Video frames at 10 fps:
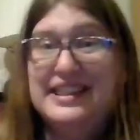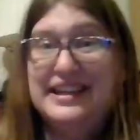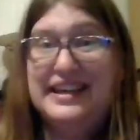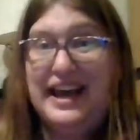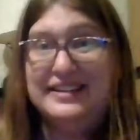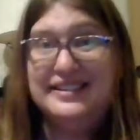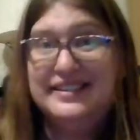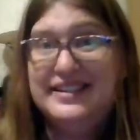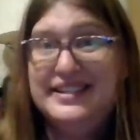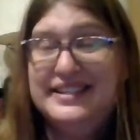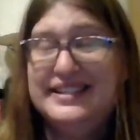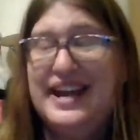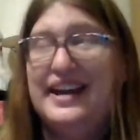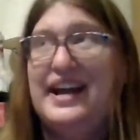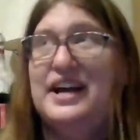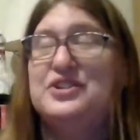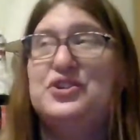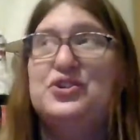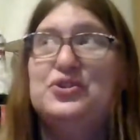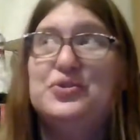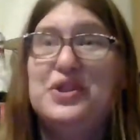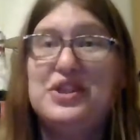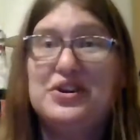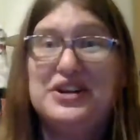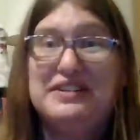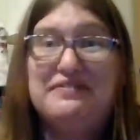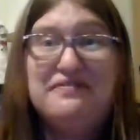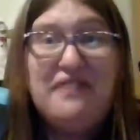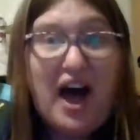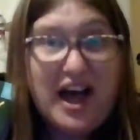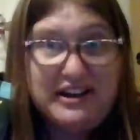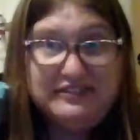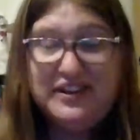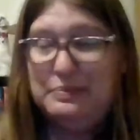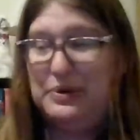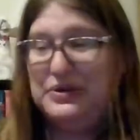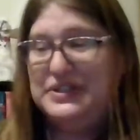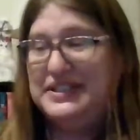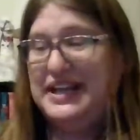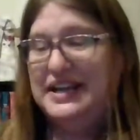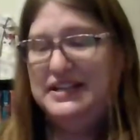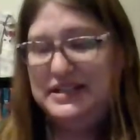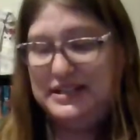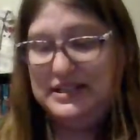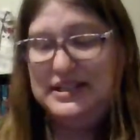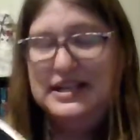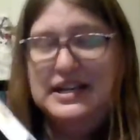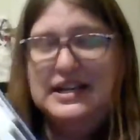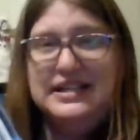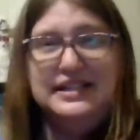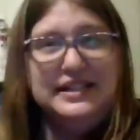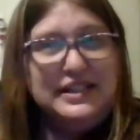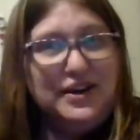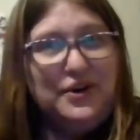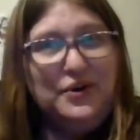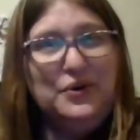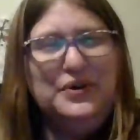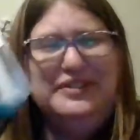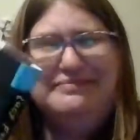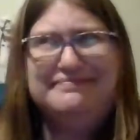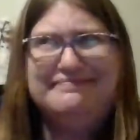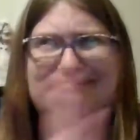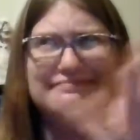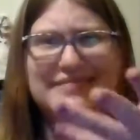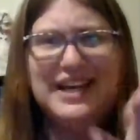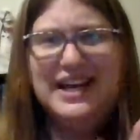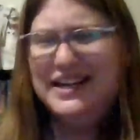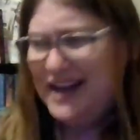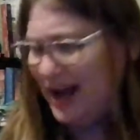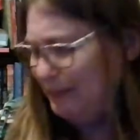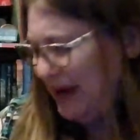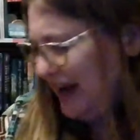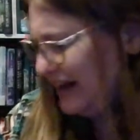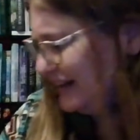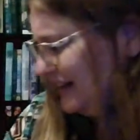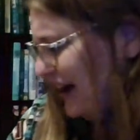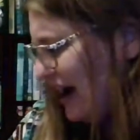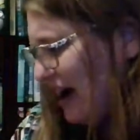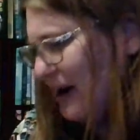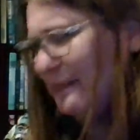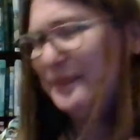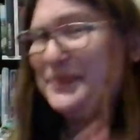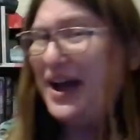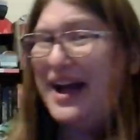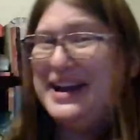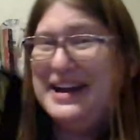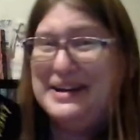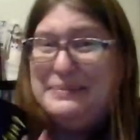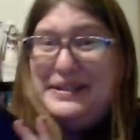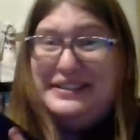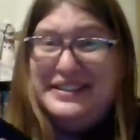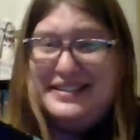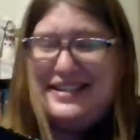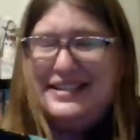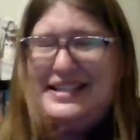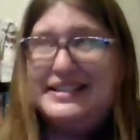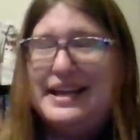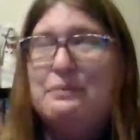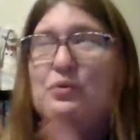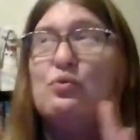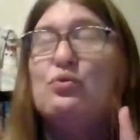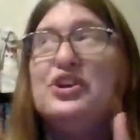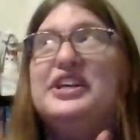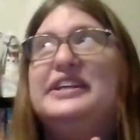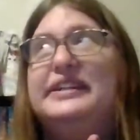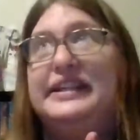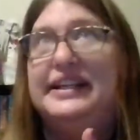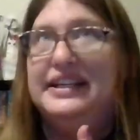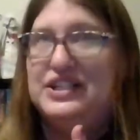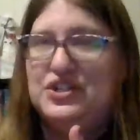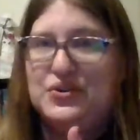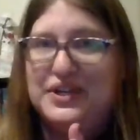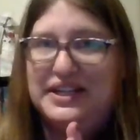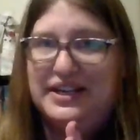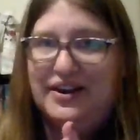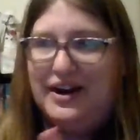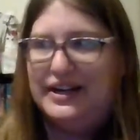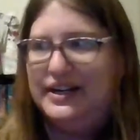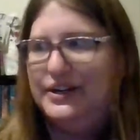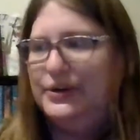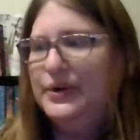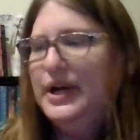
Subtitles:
guest list, I got to 35%. So not bad. I am listening to this. I'm really enjoying the audio.